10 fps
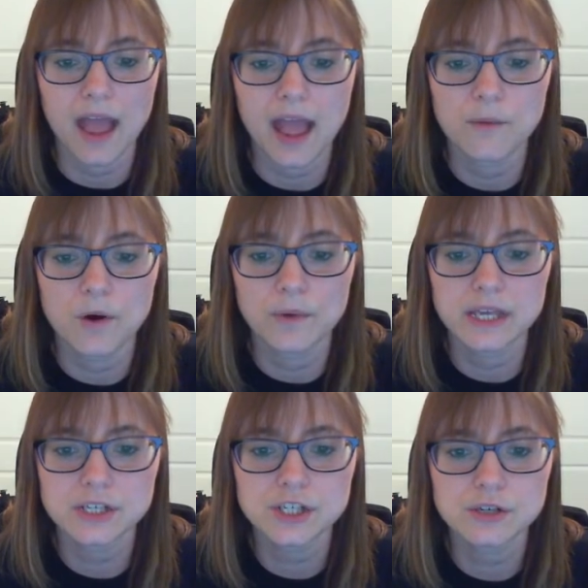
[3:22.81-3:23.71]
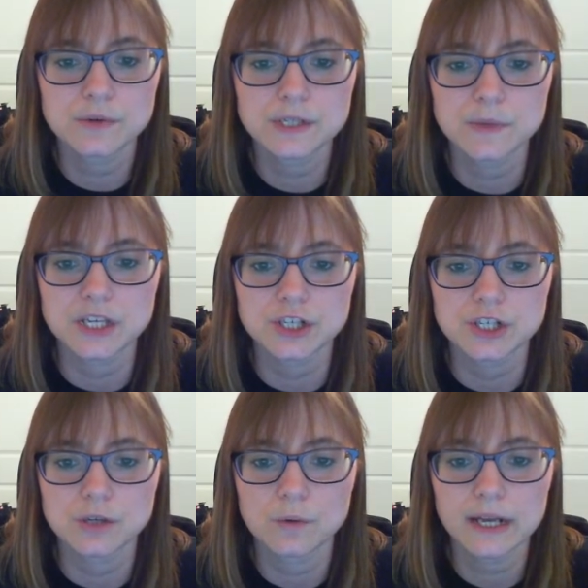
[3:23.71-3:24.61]
And what we can do is we can
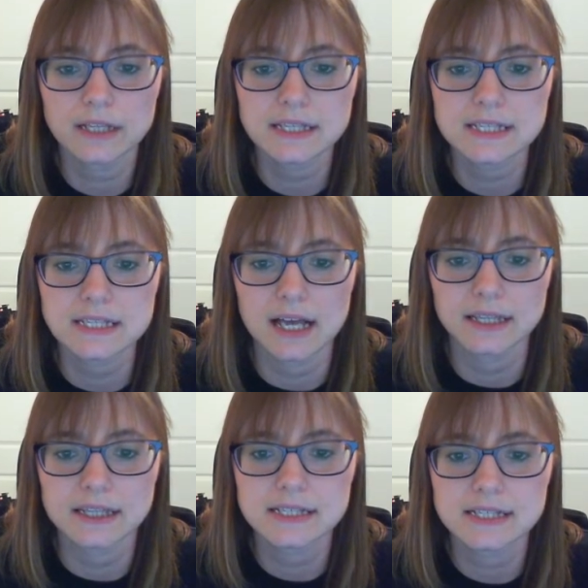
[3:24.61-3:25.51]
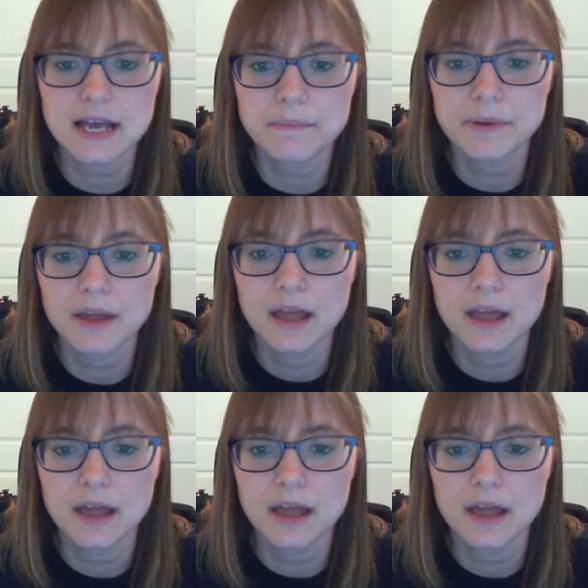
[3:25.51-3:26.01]
just quickly slide this up